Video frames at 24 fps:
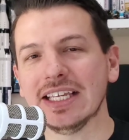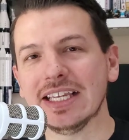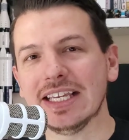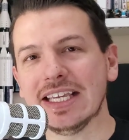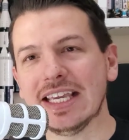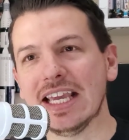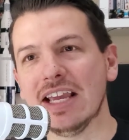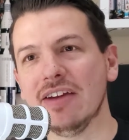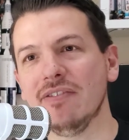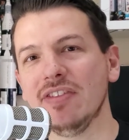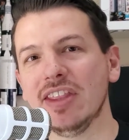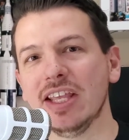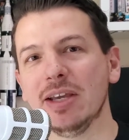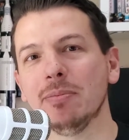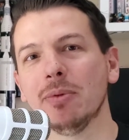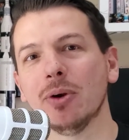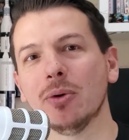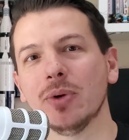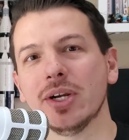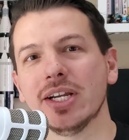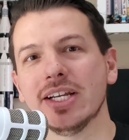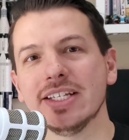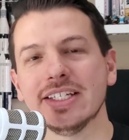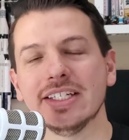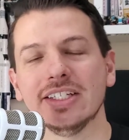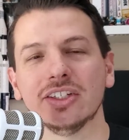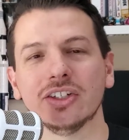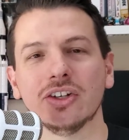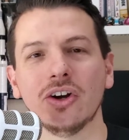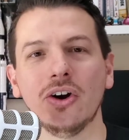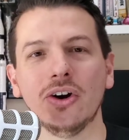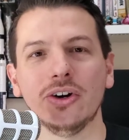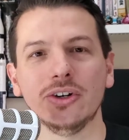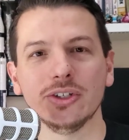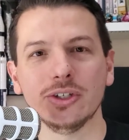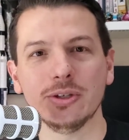Give them a reason to
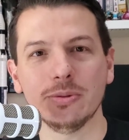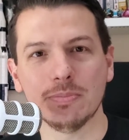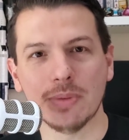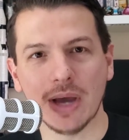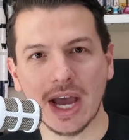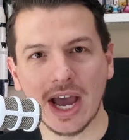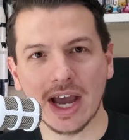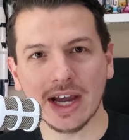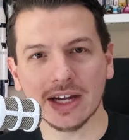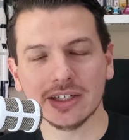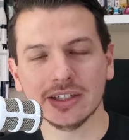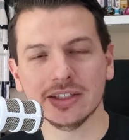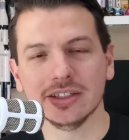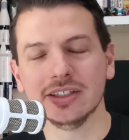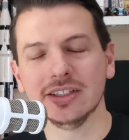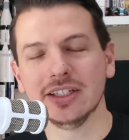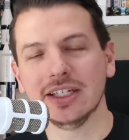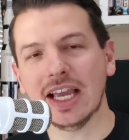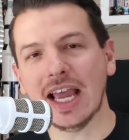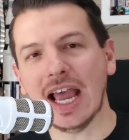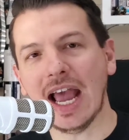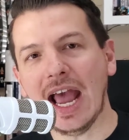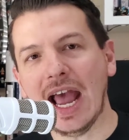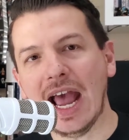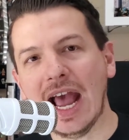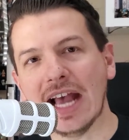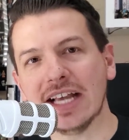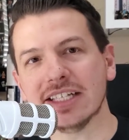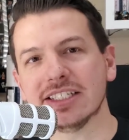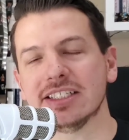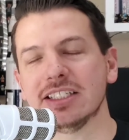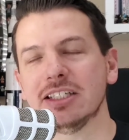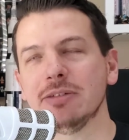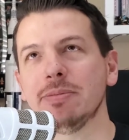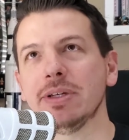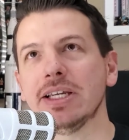call you back. It
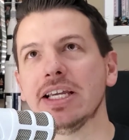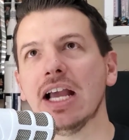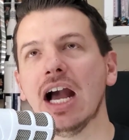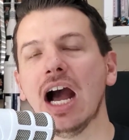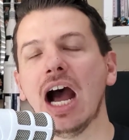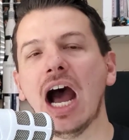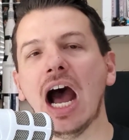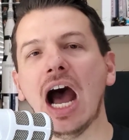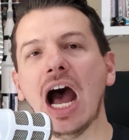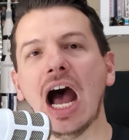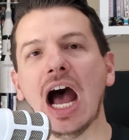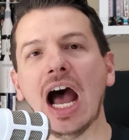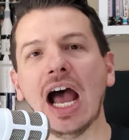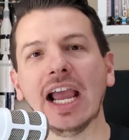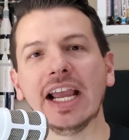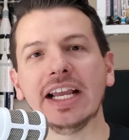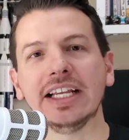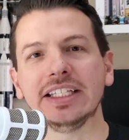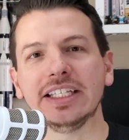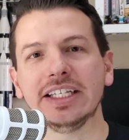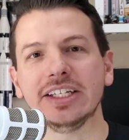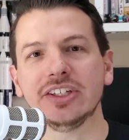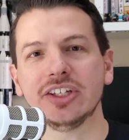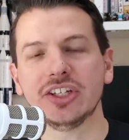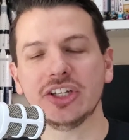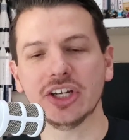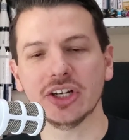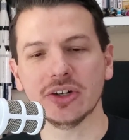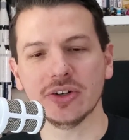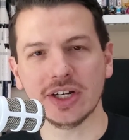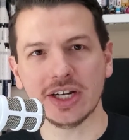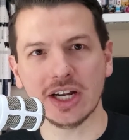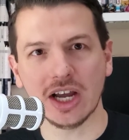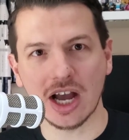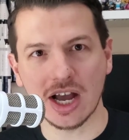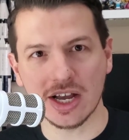has to be highly
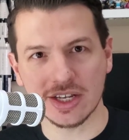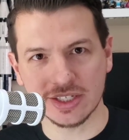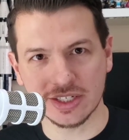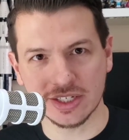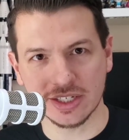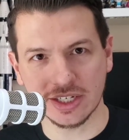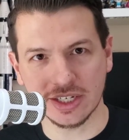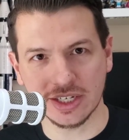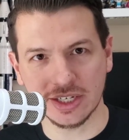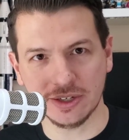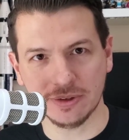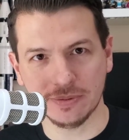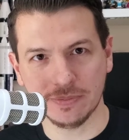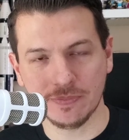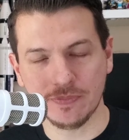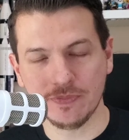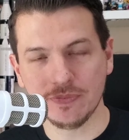curiosity.